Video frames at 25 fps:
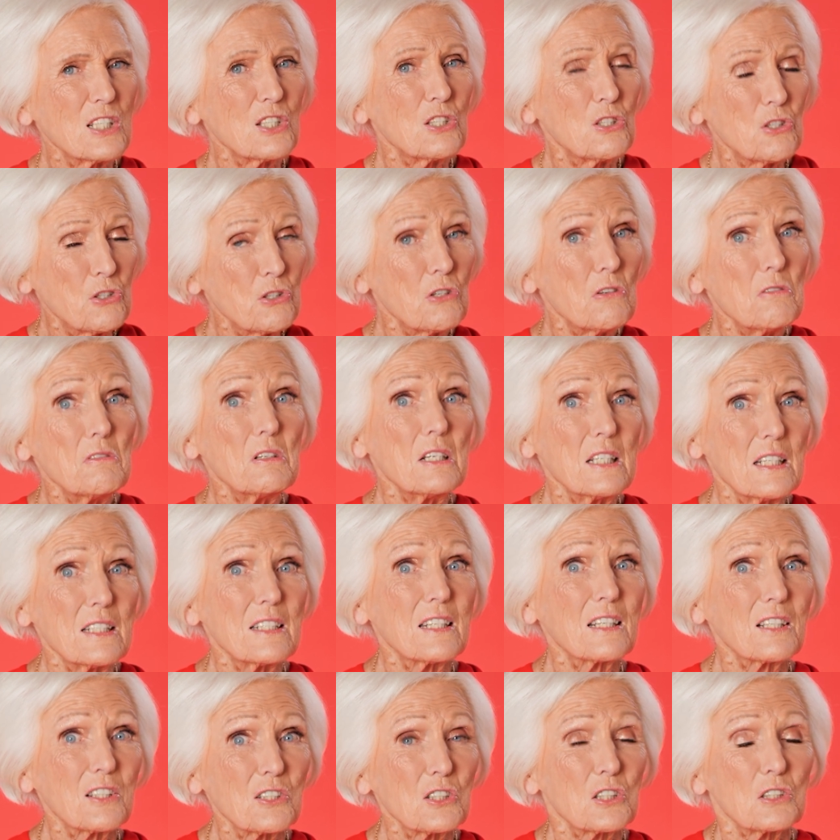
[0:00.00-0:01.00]
You do need
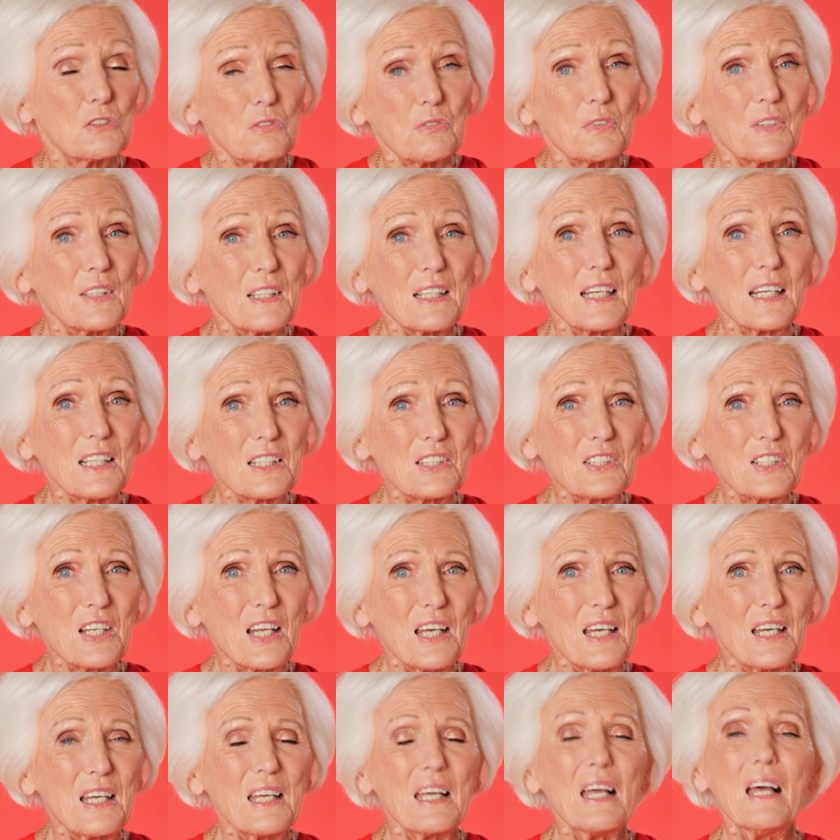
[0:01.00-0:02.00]
it because it's for the next
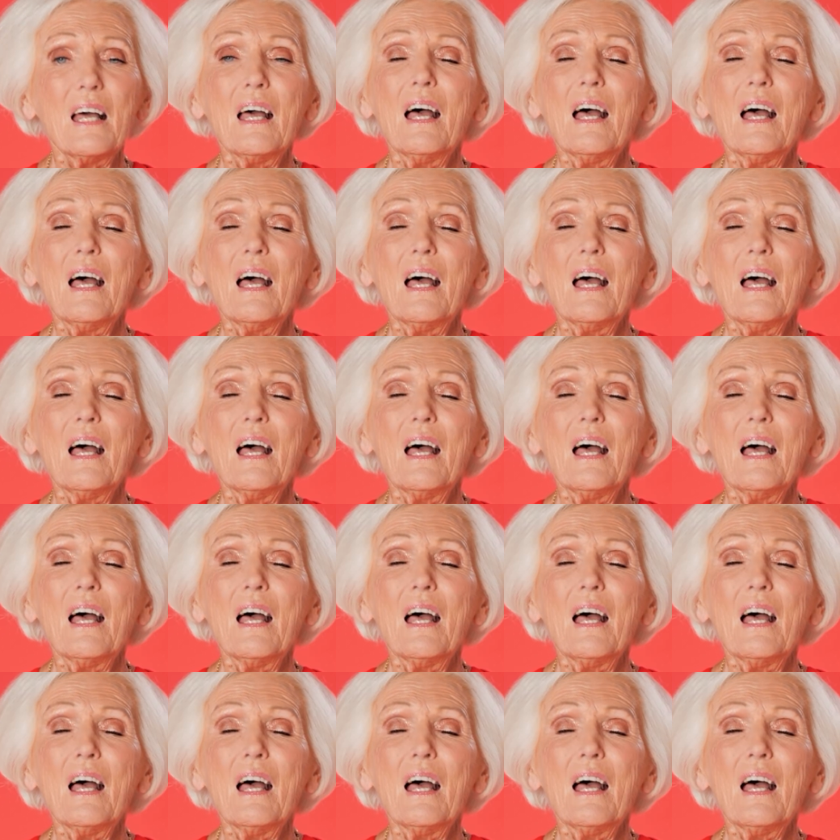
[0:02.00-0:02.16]
day.